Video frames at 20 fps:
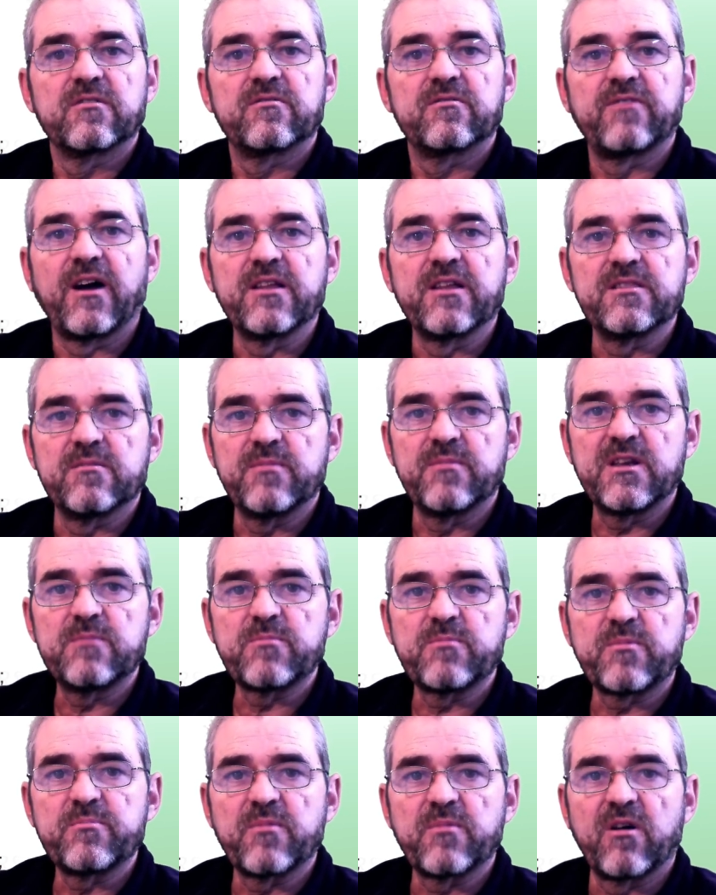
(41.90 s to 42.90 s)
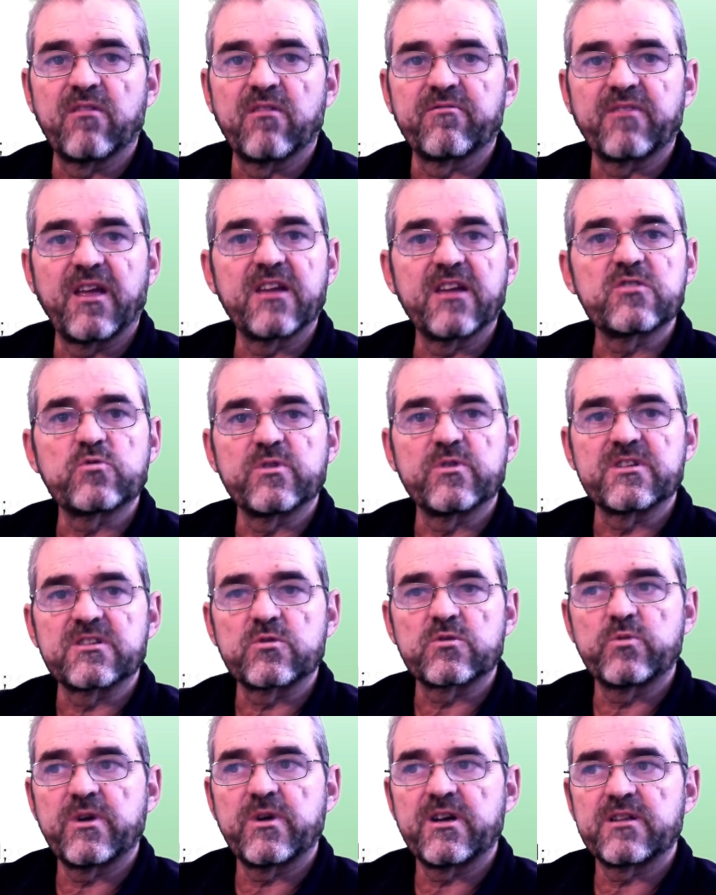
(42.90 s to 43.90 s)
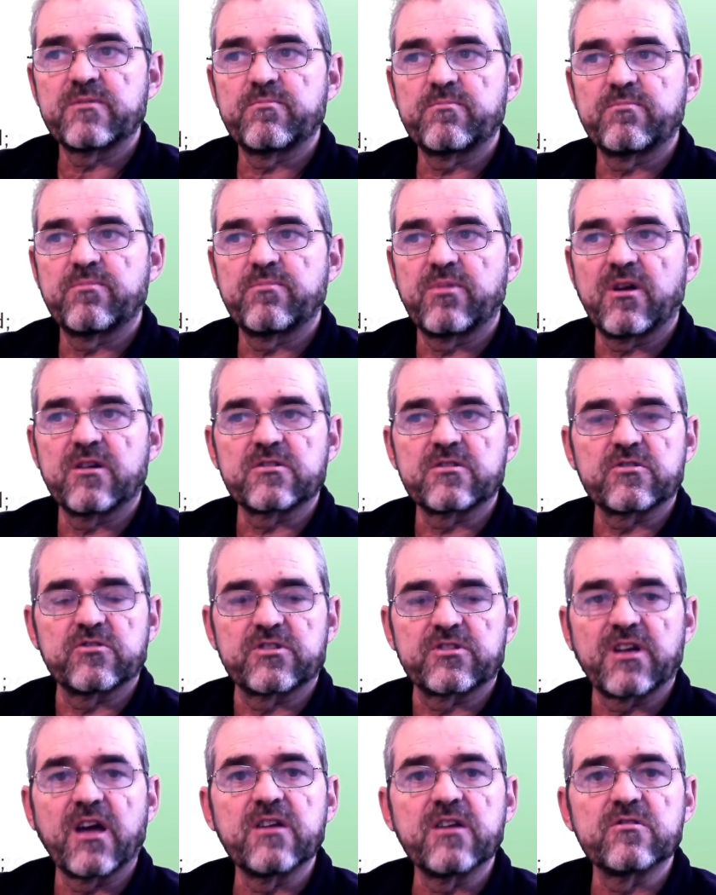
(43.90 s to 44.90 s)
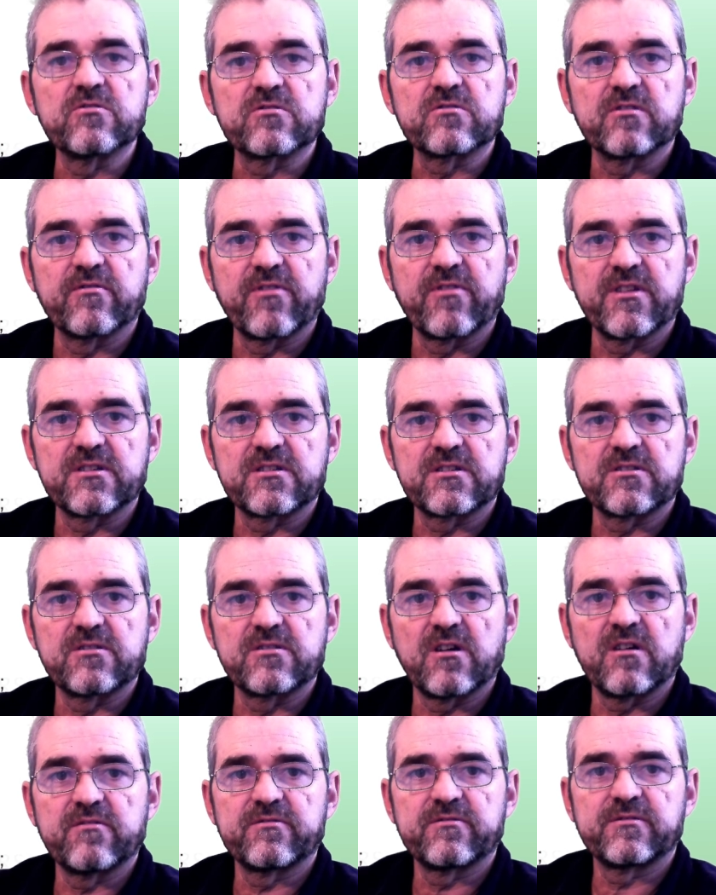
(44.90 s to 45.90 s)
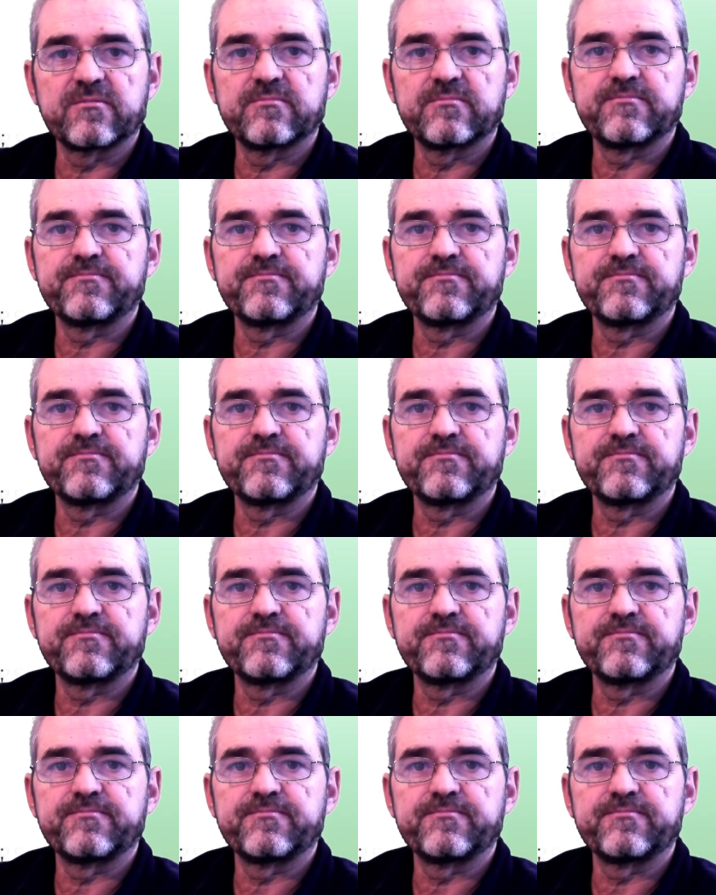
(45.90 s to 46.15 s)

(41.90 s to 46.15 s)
find the minimum of x1 squared plus cosinus of this stuff.